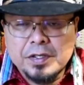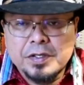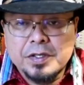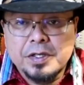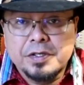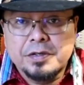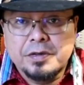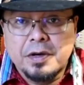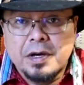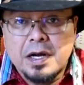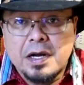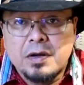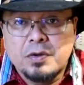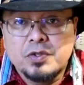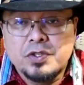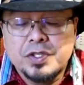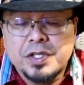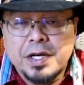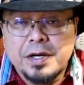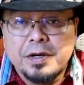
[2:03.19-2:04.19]
is
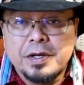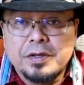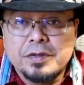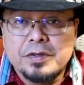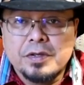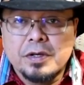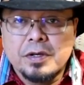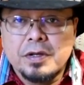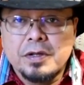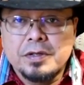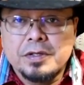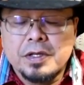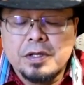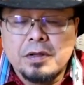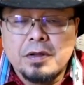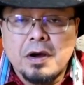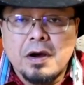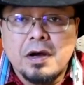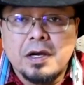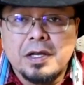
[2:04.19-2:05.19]
around sharing circles
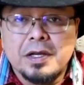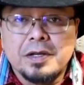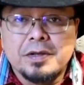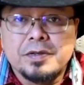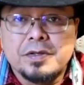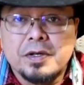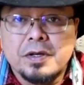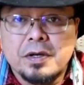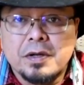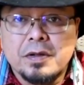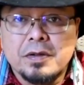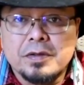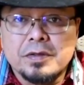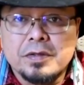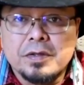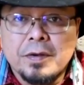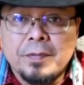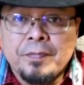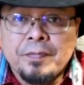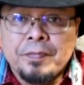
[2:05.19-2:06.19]
and talking
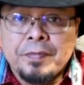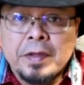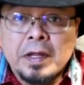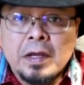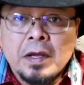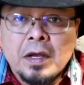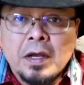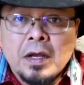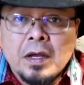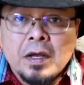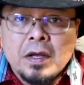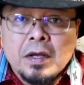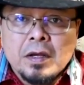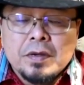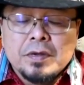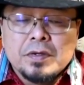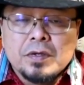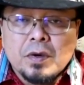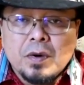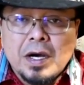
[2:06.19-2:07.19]
circles.
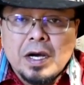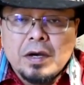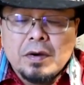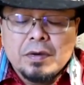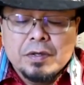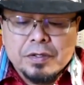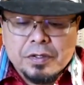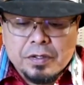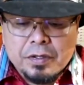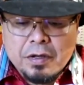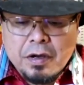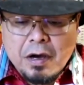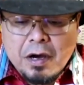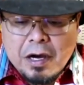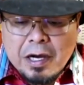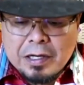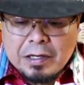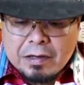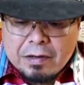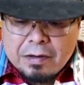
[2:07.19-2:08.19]
So I was
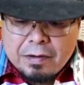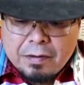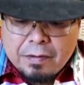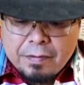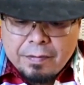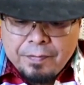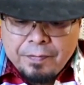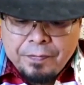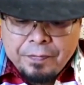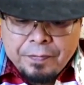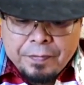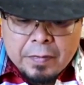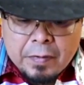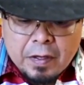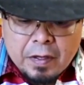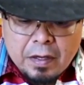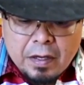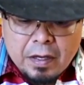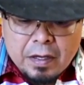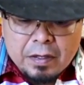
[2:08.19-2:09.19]
taught
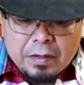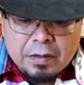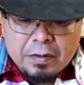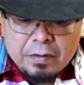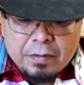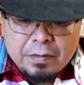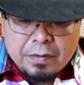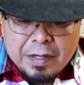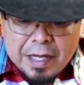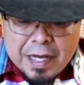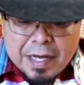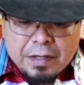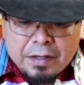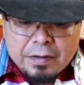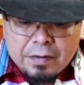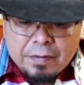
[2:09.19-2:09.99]
that